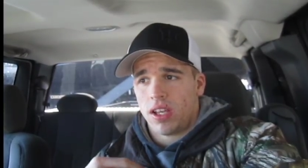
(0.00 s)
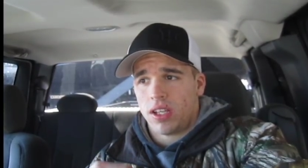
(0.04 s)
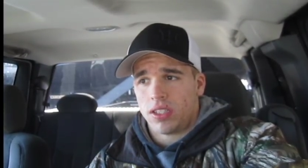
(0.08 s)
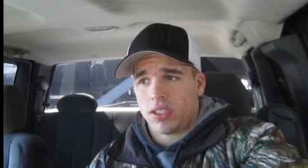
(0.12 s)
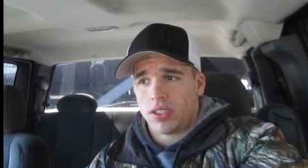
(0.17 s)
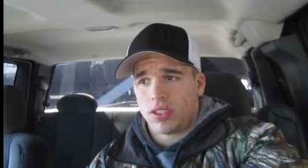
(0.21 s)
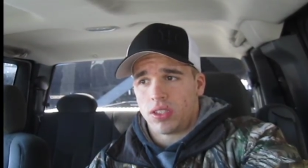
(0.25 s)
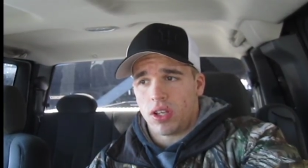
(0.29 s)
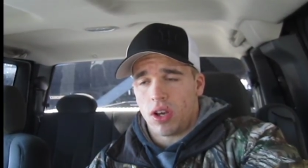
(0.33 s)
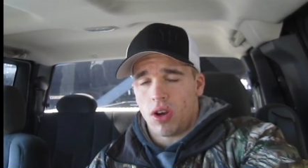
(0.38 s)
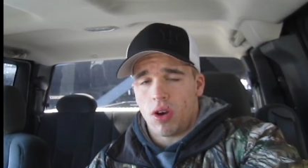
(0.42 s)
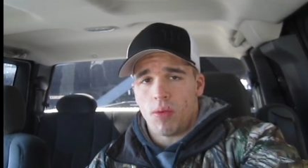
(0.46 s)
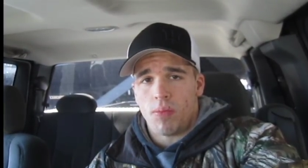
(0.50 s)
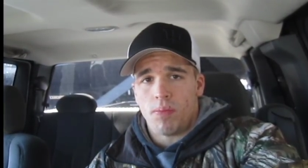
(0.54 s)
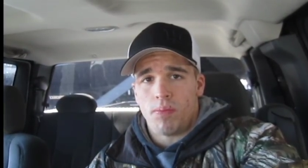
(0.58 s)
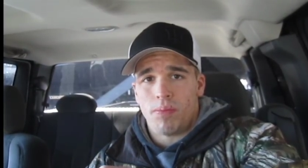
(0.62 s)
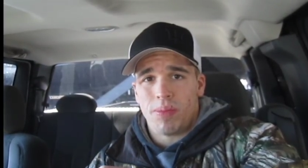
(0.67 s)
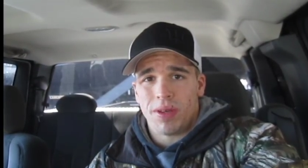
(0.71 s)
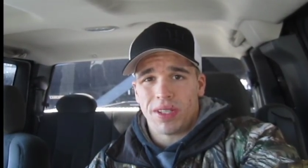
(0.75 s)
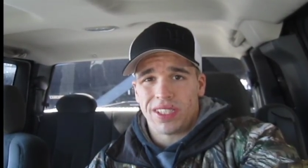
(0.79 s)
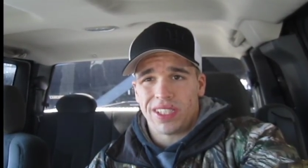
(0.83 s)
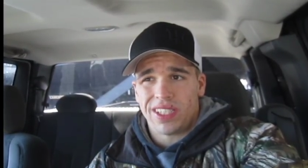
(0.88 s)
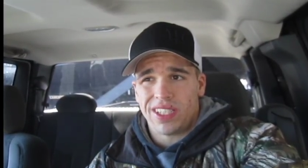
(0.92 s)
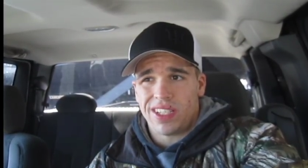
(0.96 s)
So
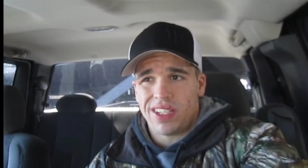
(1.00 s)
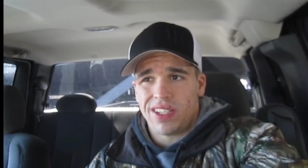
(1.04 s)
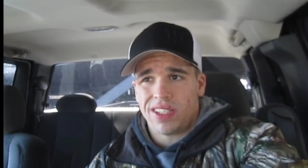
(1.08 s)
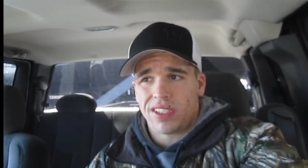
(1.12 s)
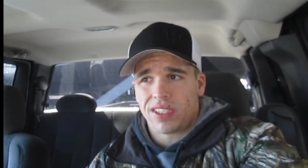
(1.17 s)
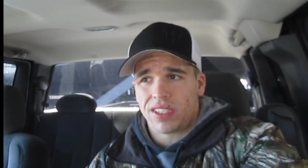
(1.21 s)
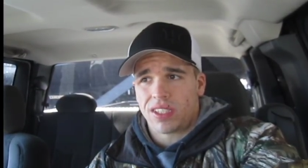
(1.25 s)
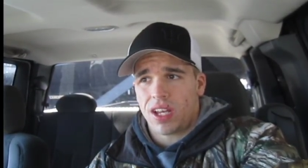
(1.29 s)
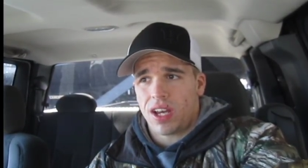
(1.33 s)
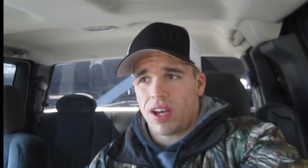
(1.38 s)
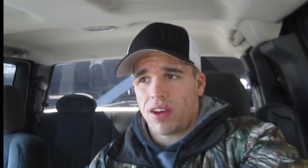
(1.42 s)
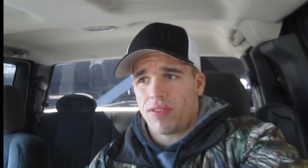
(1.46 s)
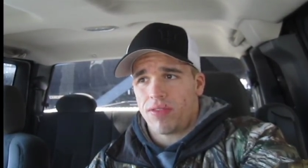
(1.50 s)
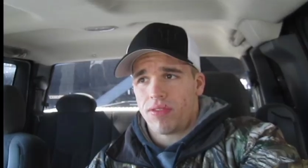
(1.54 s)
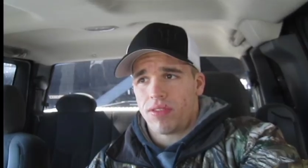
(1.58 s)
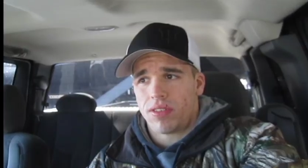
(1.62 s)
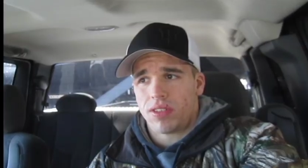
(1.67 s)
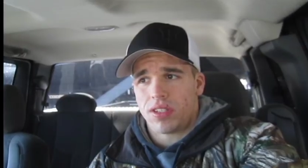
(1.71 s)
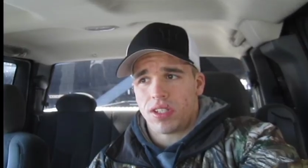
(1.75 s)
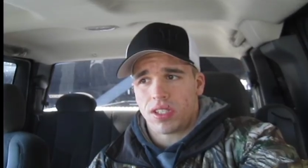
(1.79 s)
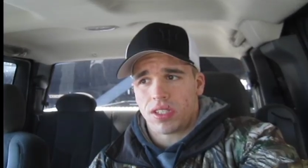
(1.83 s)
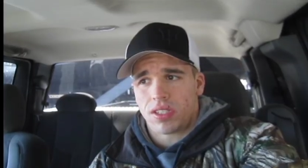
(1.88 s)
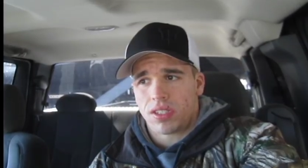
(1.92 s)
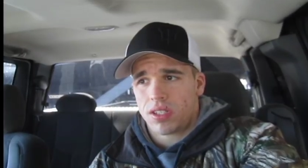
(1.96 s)
busy stuff,
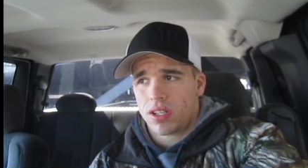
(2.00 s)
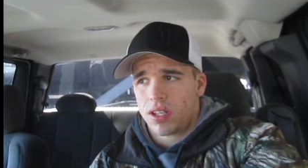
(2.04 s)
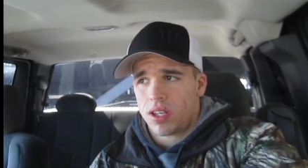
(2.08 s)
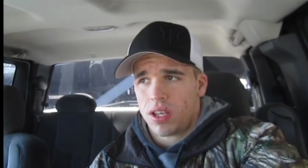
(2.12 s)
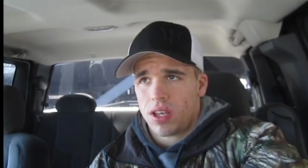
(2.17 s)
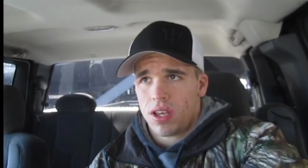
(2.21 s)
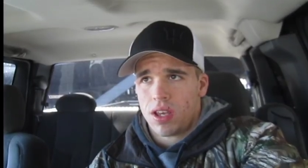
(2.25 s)
just